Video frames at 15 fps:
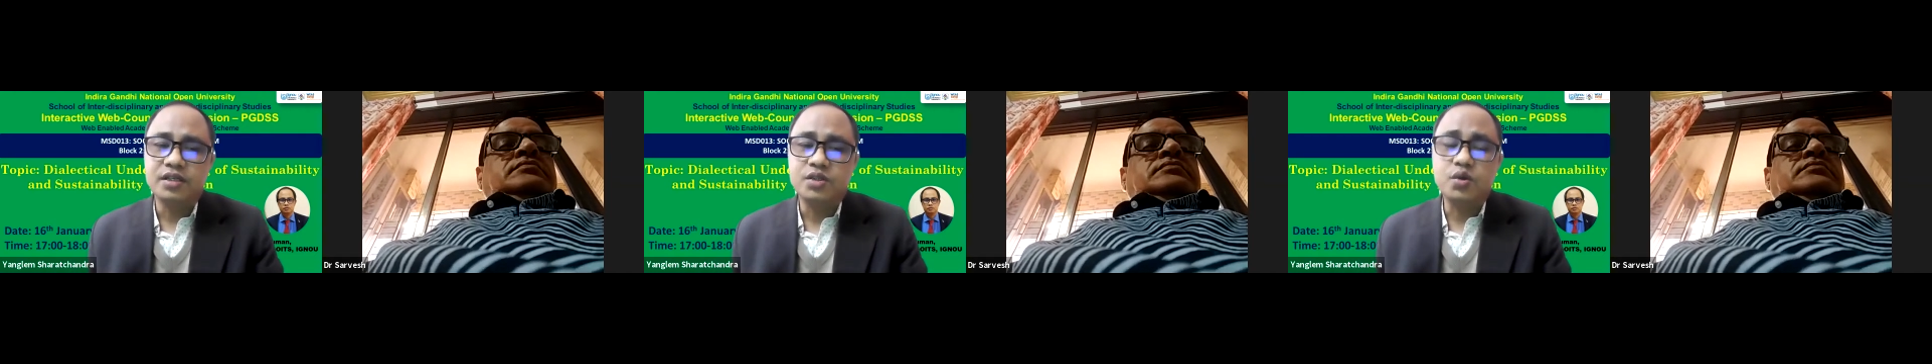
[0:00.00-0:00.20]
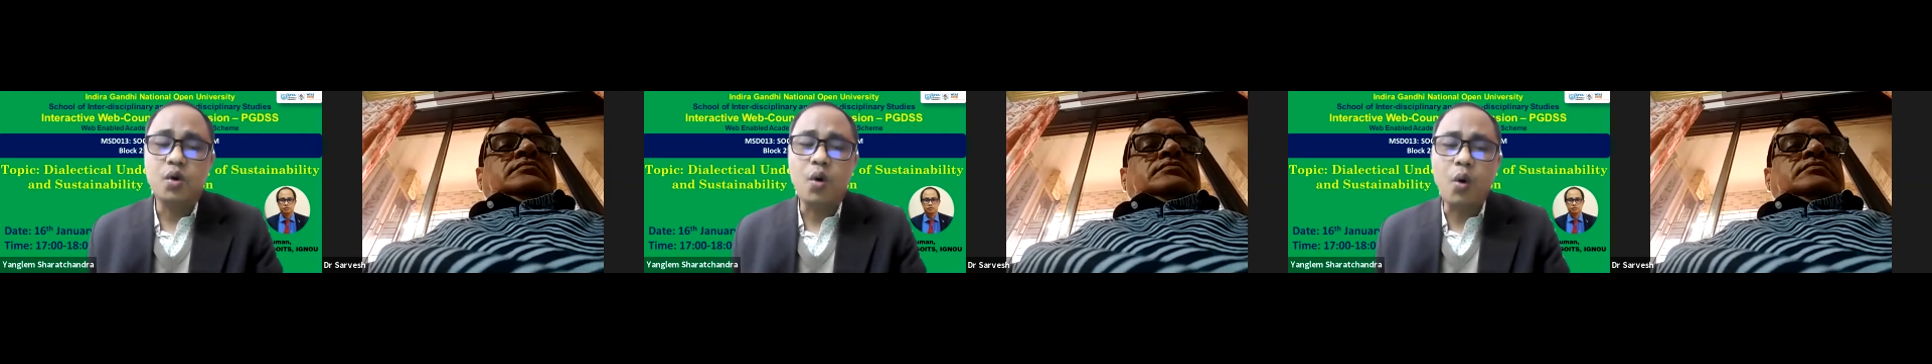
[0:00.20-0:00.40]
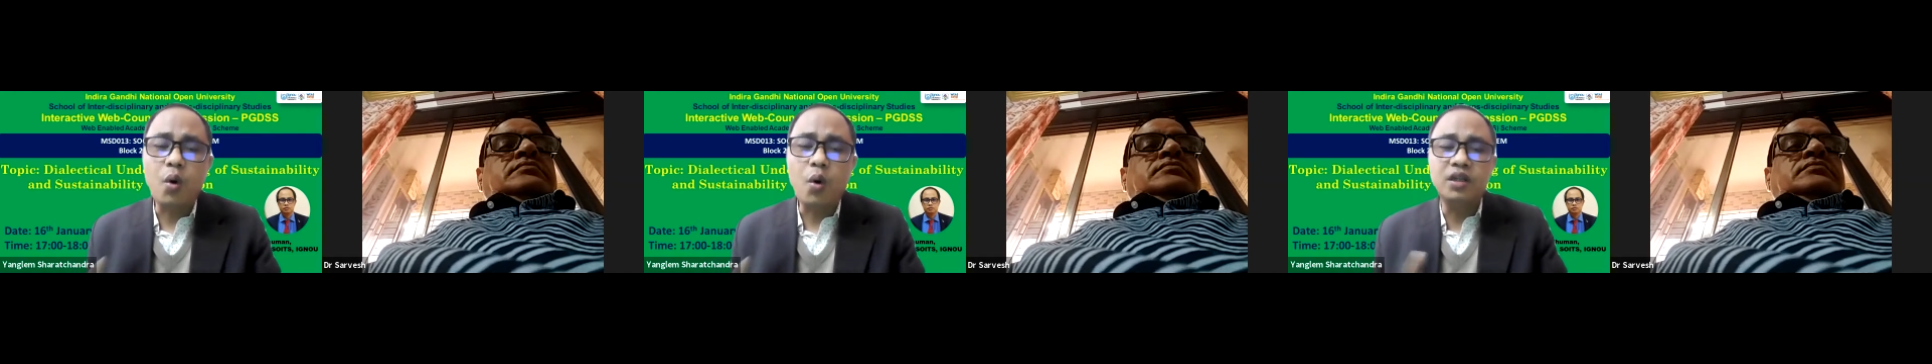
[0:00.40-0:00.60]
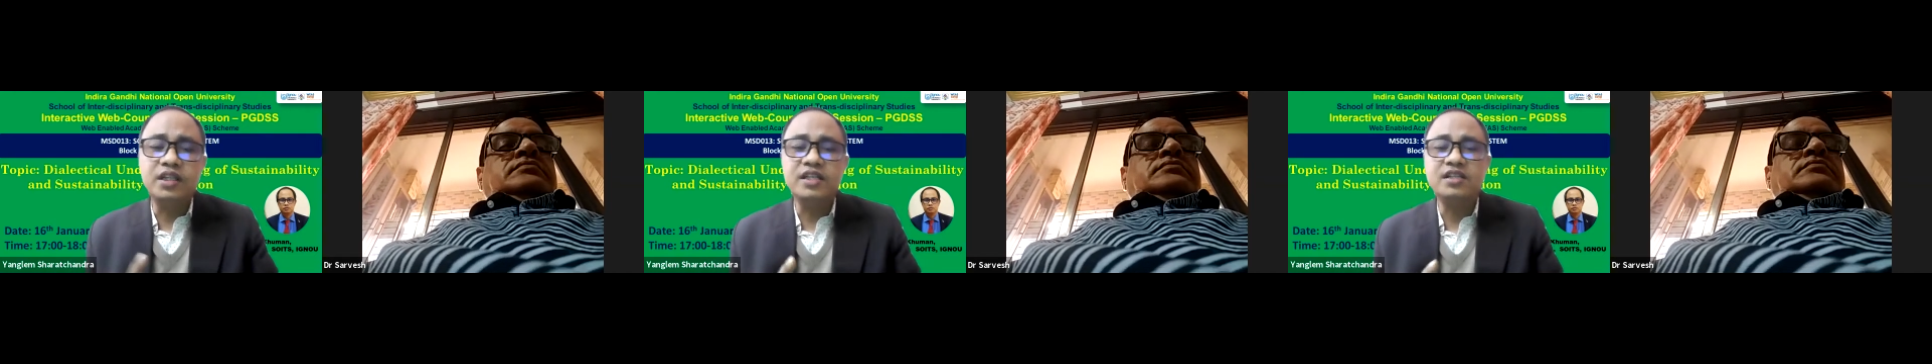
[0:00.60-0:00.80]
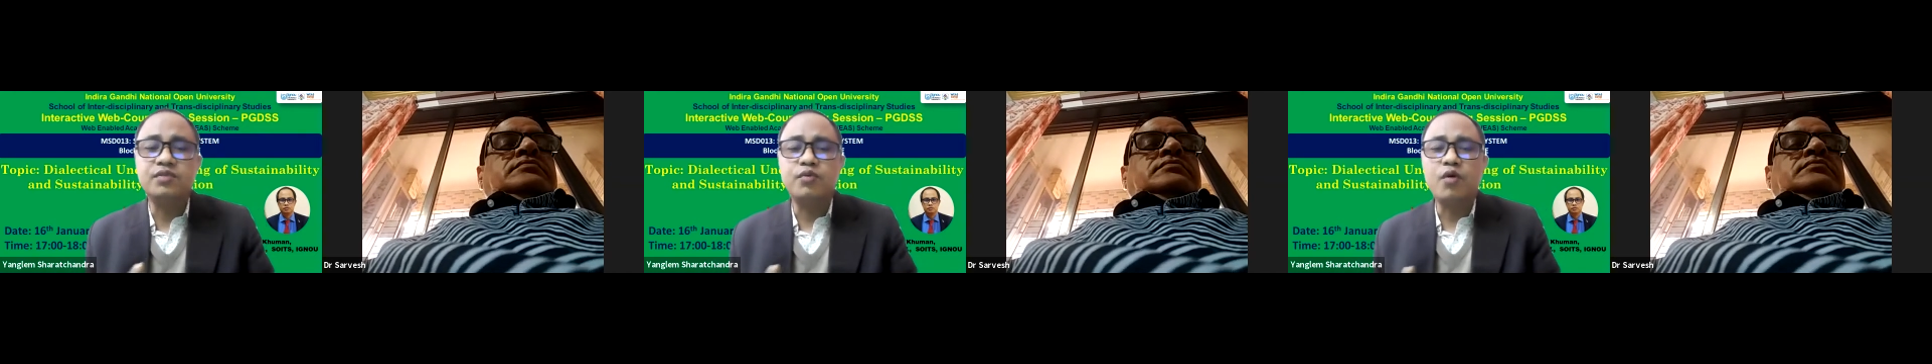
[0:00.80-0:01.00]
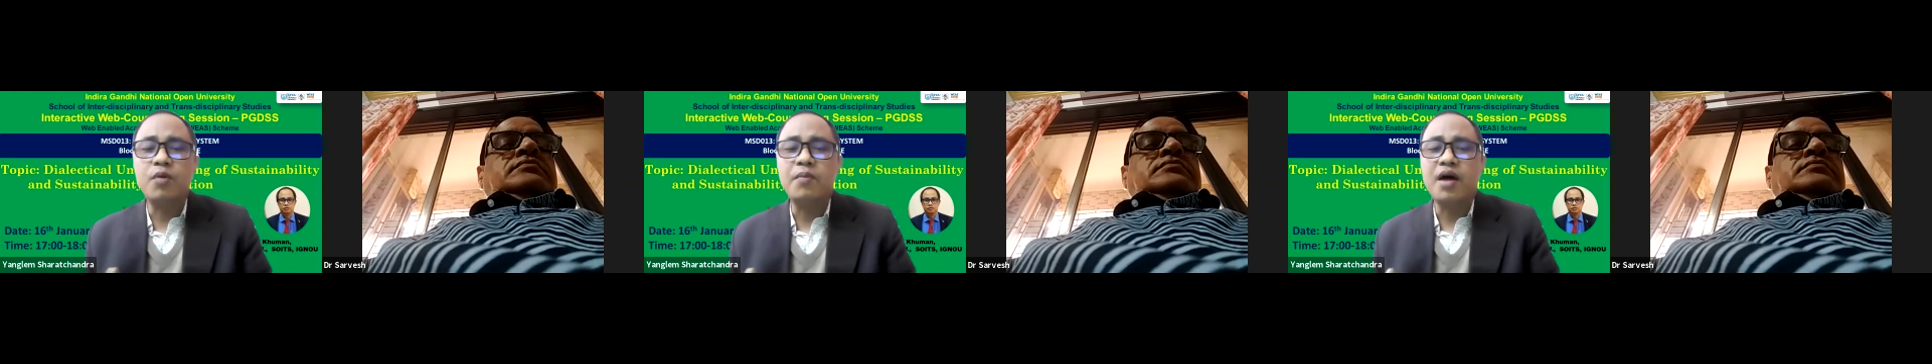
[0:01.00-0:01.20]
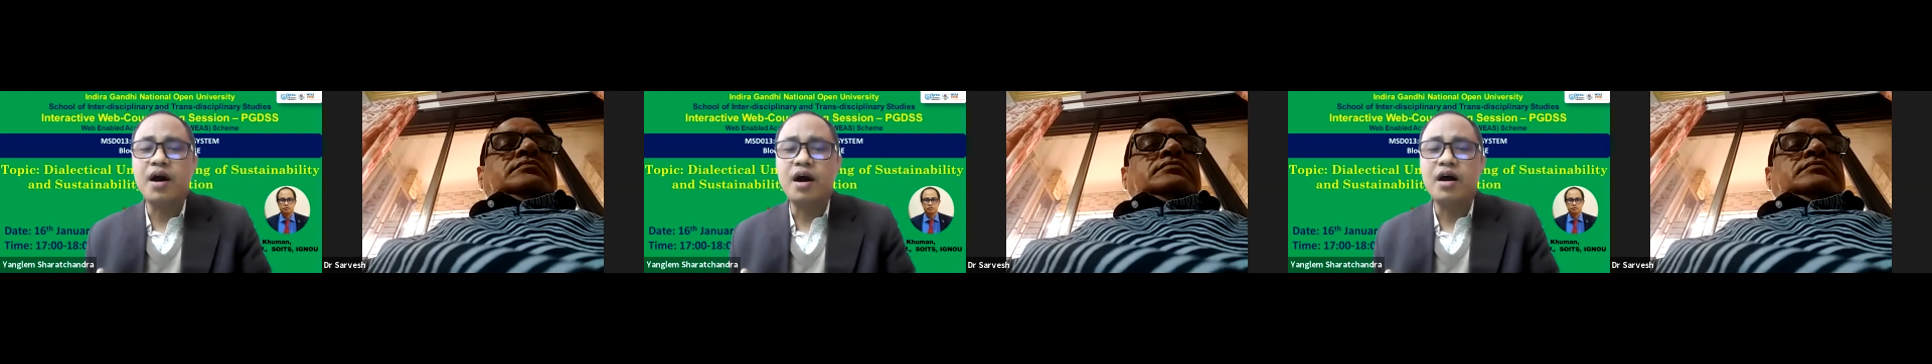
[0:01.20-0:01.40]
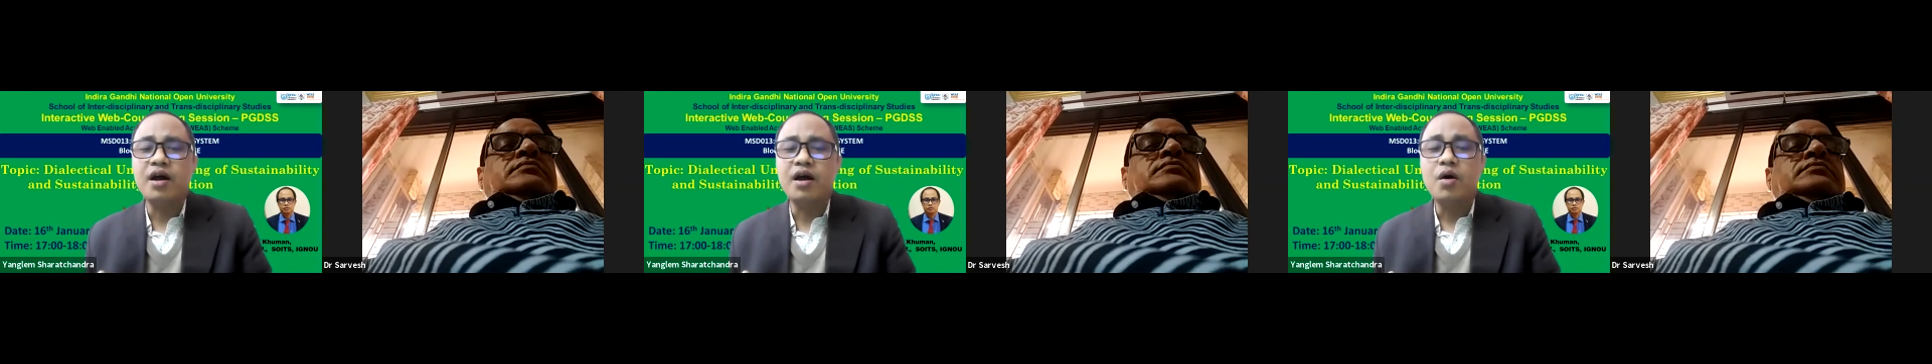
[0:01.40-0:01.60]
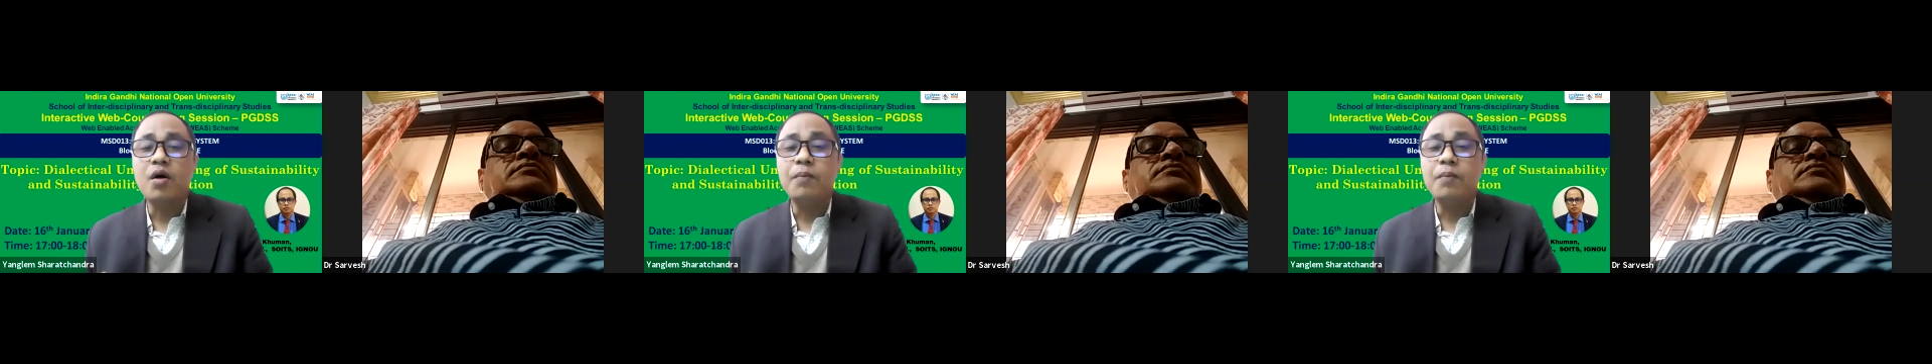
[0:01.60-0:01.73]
So all these forms are